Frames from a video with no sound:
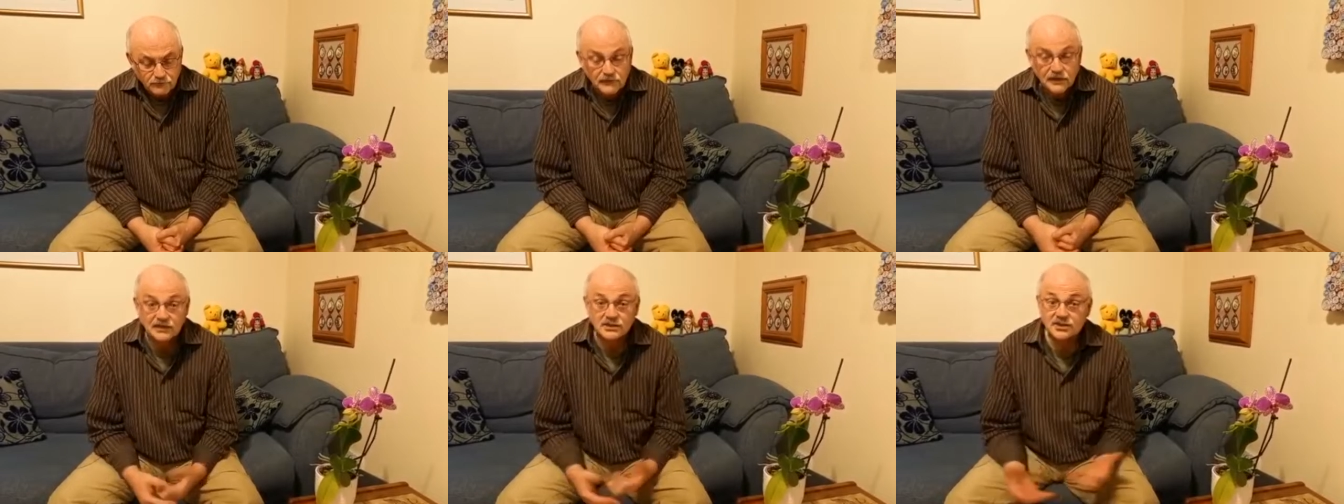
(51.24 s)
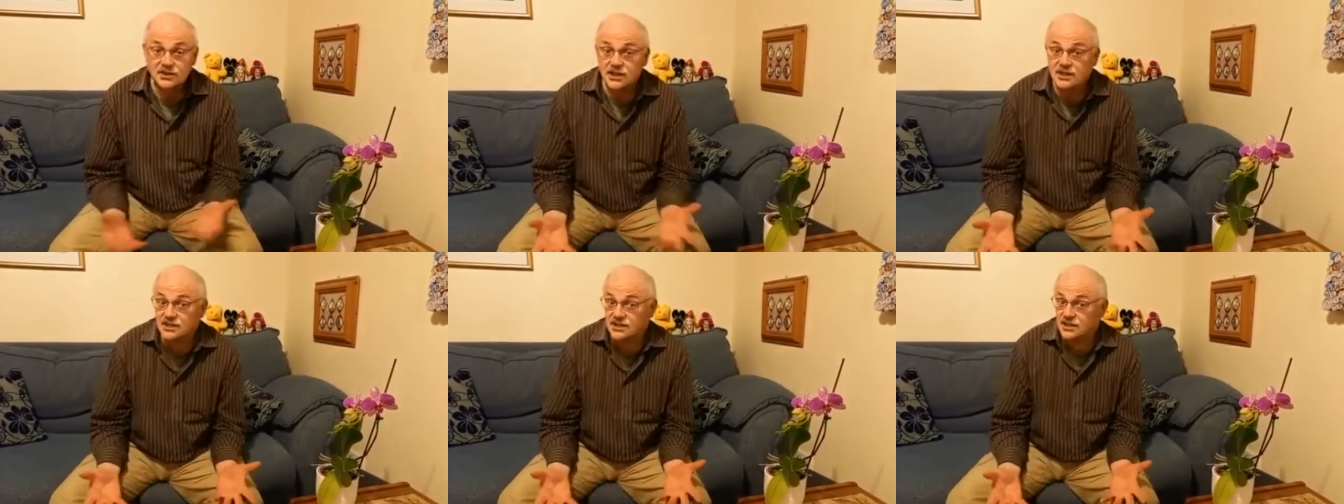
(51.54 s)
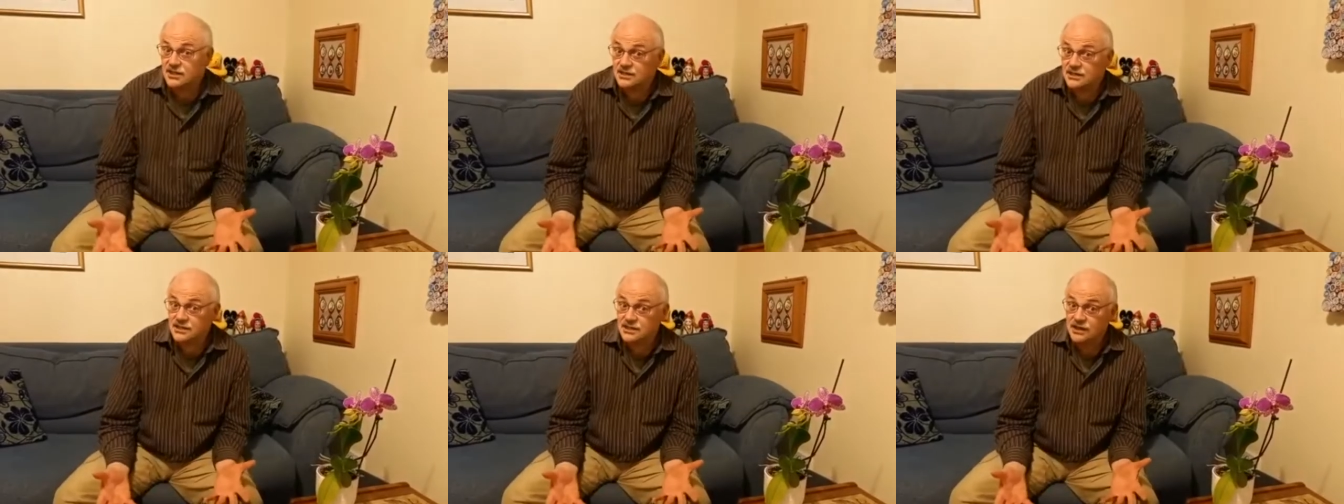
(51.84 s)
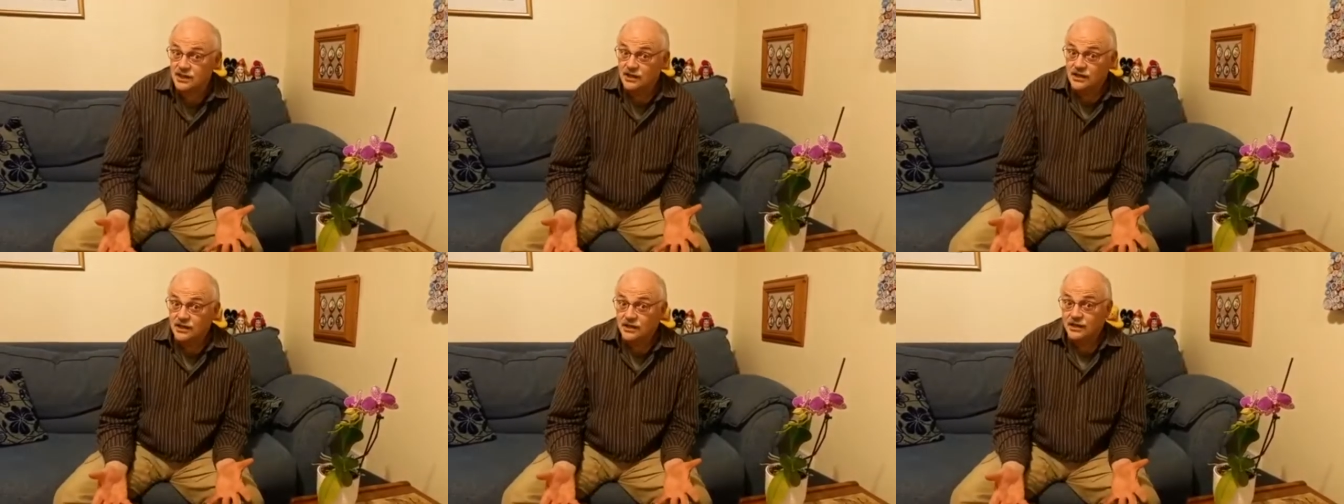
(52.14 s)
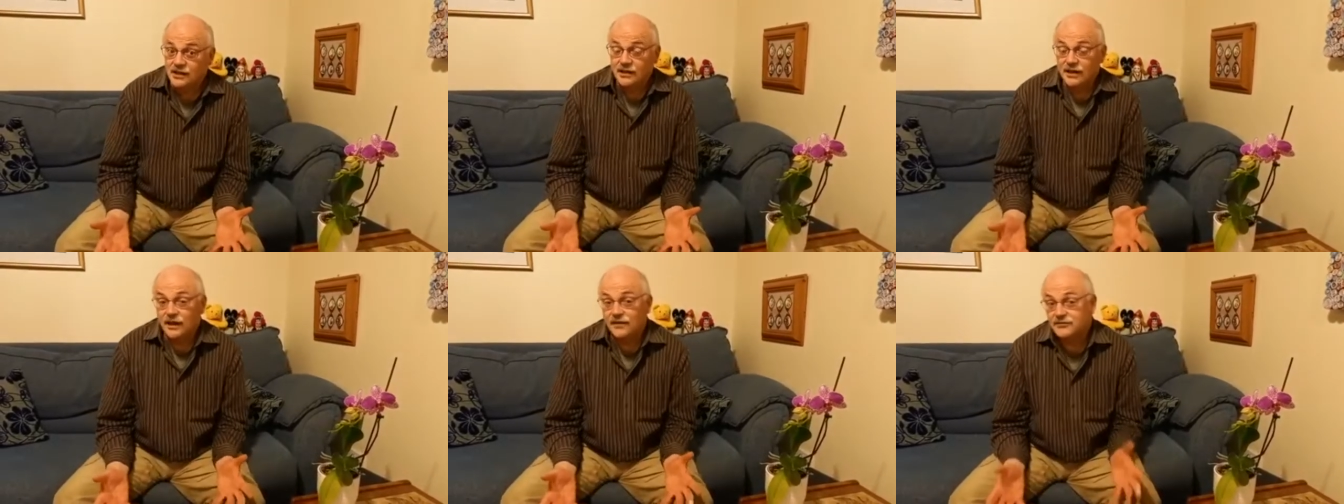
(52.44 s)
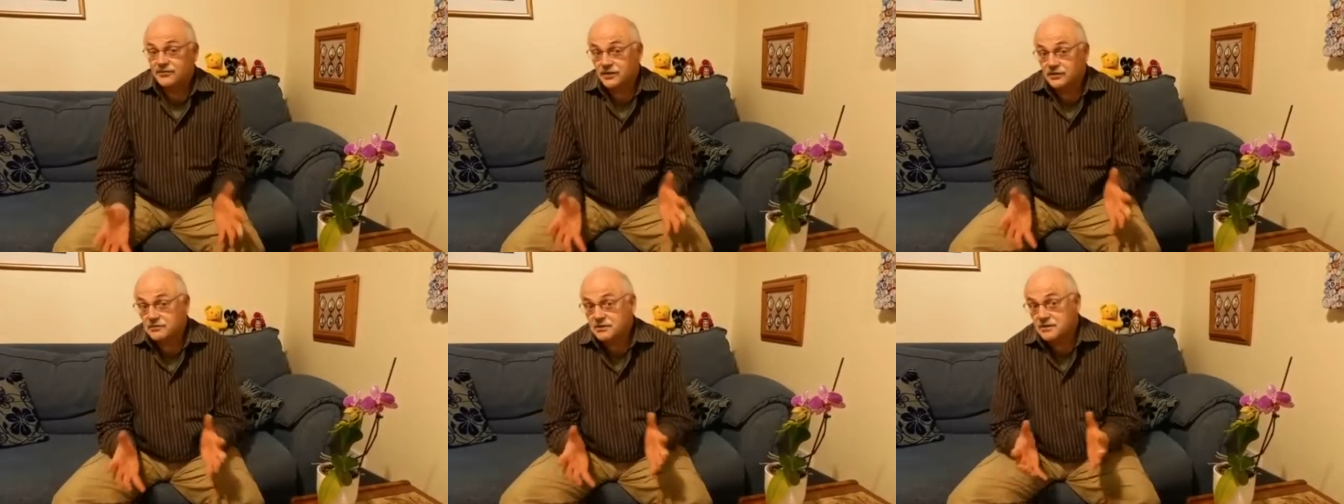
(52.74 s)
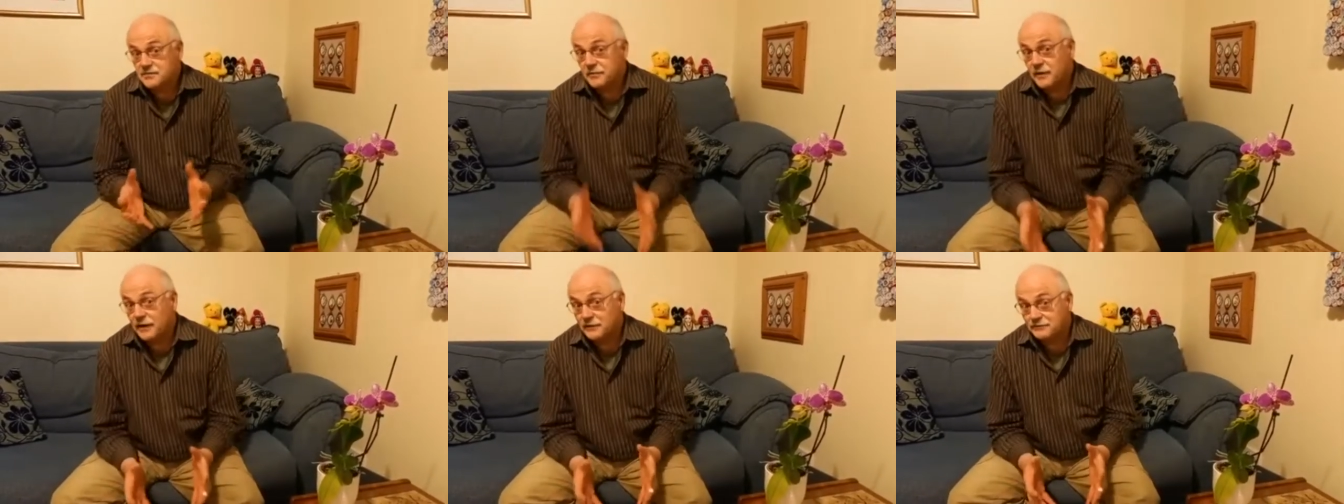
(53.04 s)
Jesus, after he
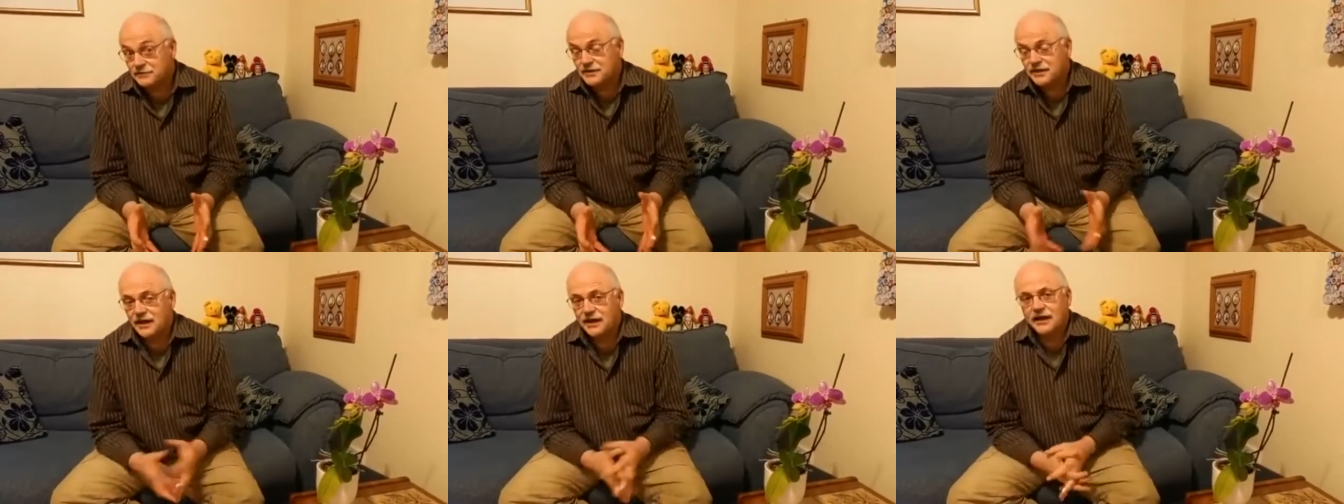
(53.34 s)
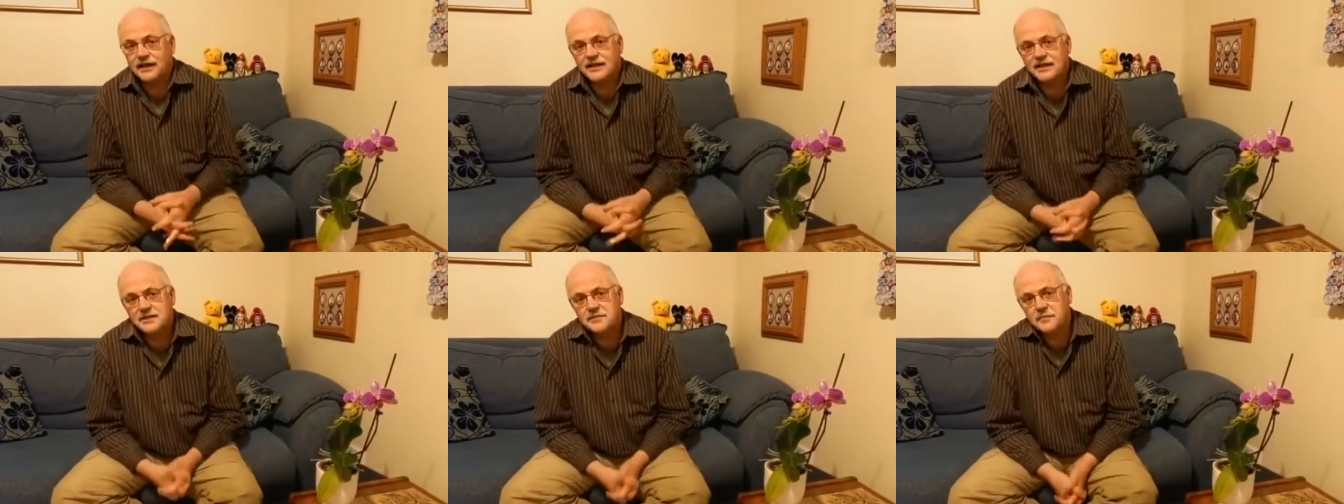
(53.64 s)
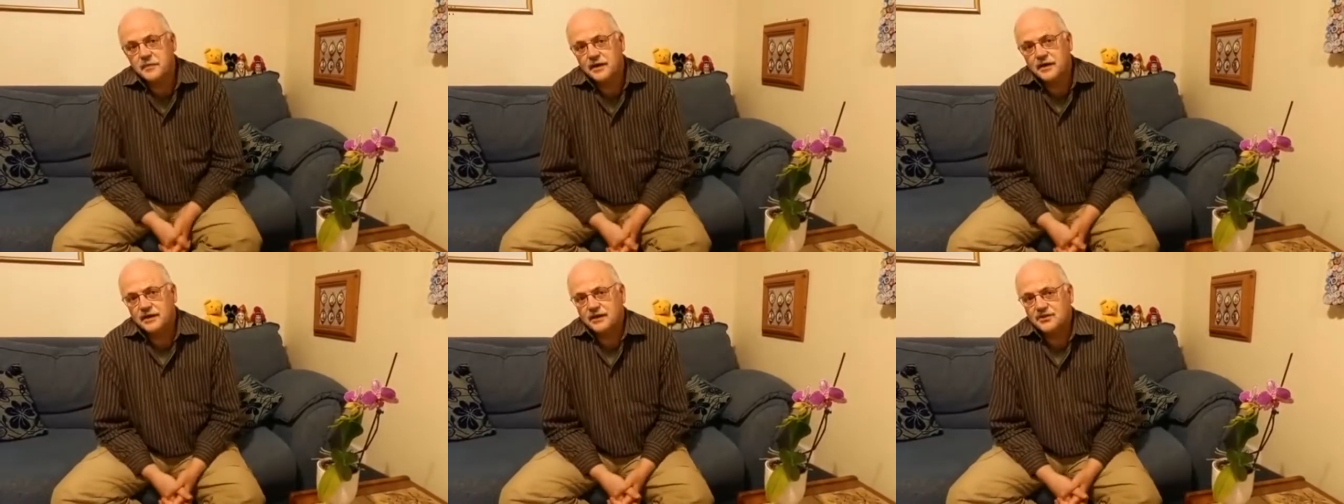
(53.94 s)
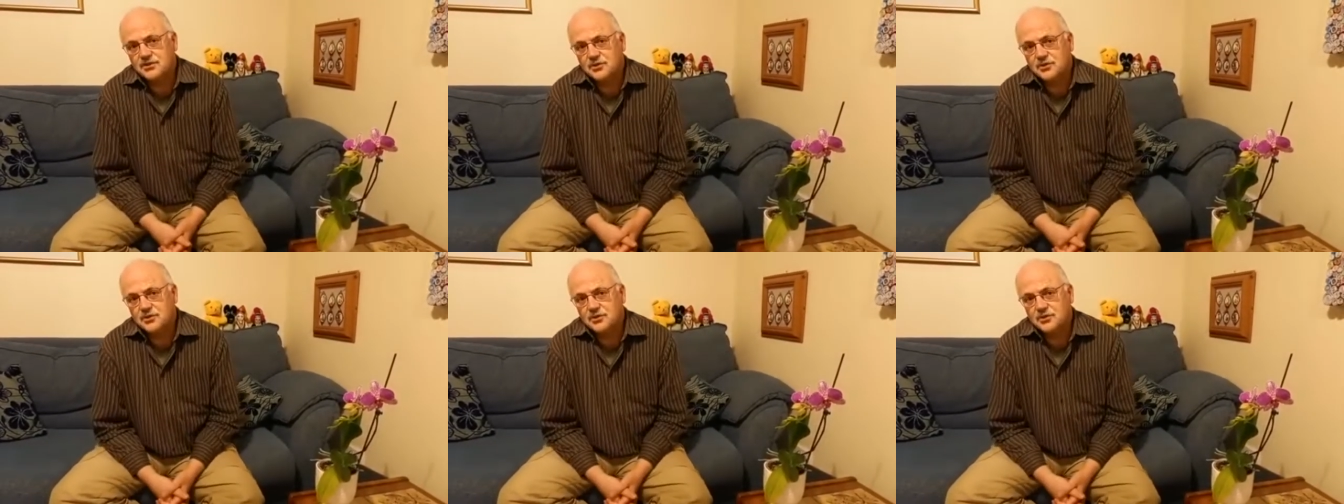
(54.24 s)
was baptized by